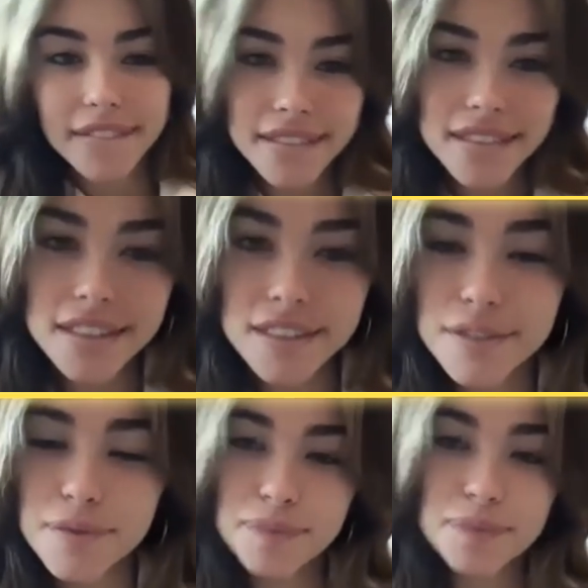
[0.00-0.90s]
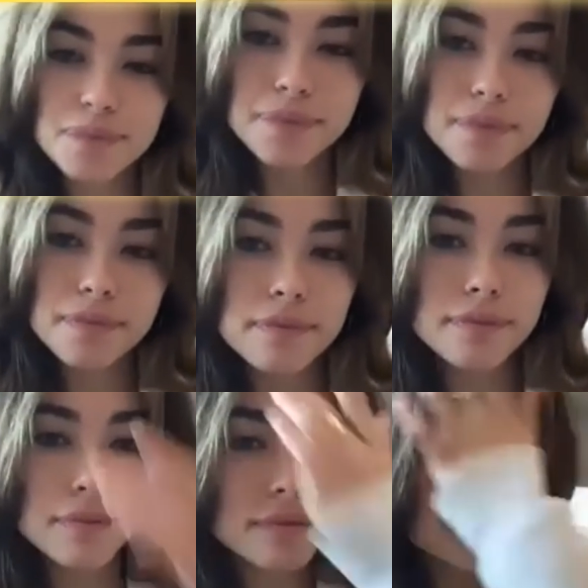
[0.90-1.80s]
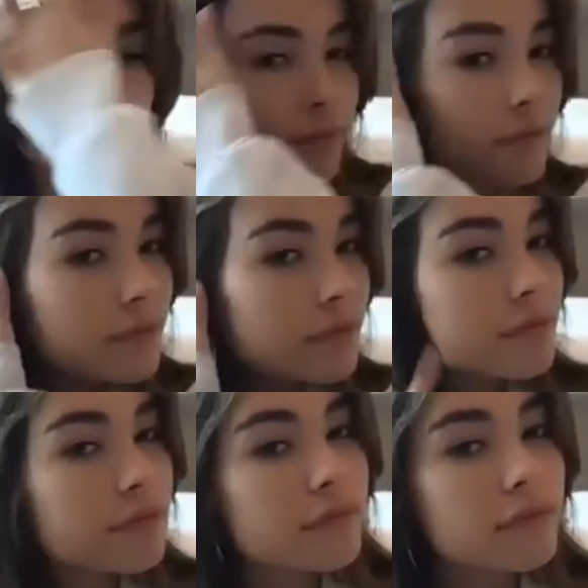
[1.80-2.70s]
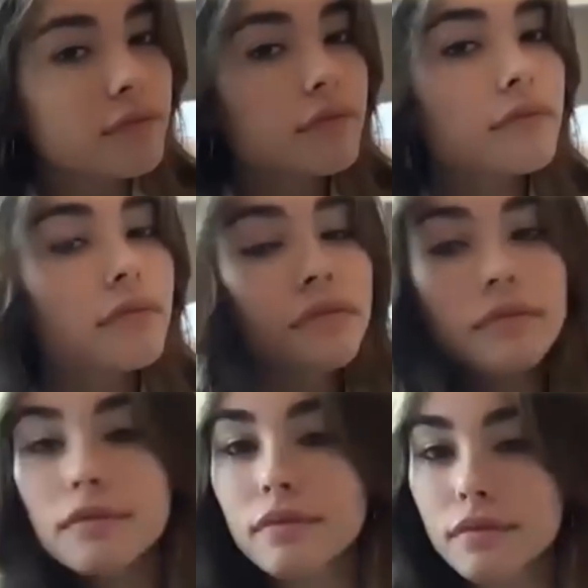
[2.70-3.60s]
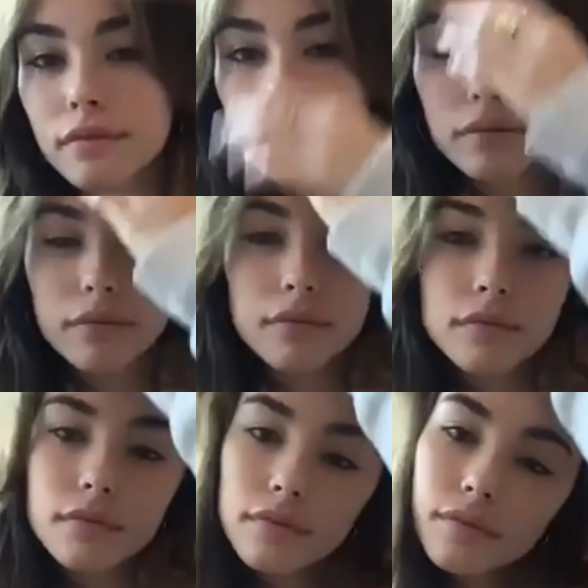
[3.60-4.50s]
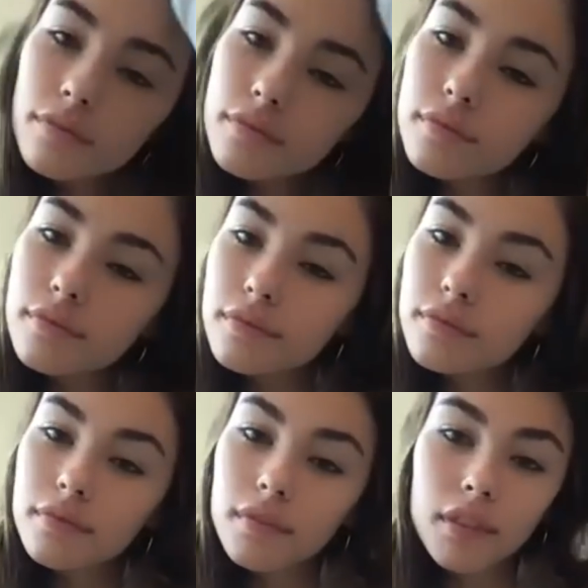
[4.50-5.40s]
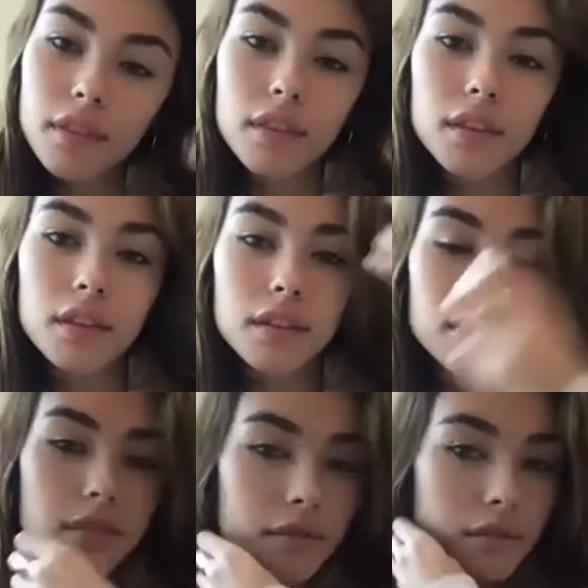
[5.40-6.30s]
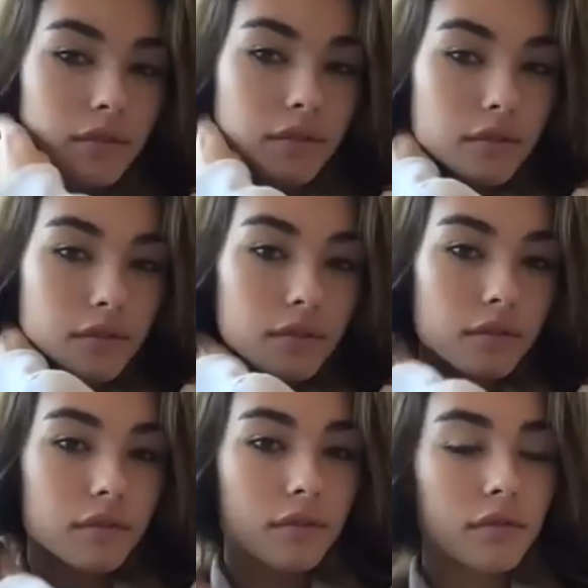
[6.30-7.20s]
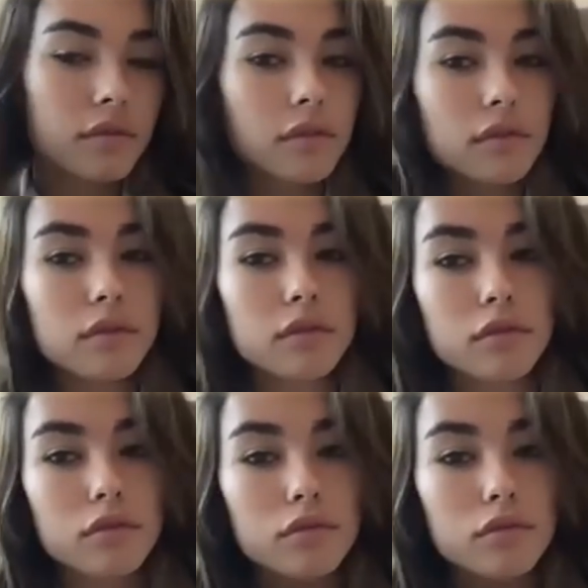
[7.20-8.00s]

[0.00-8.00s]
[no speech]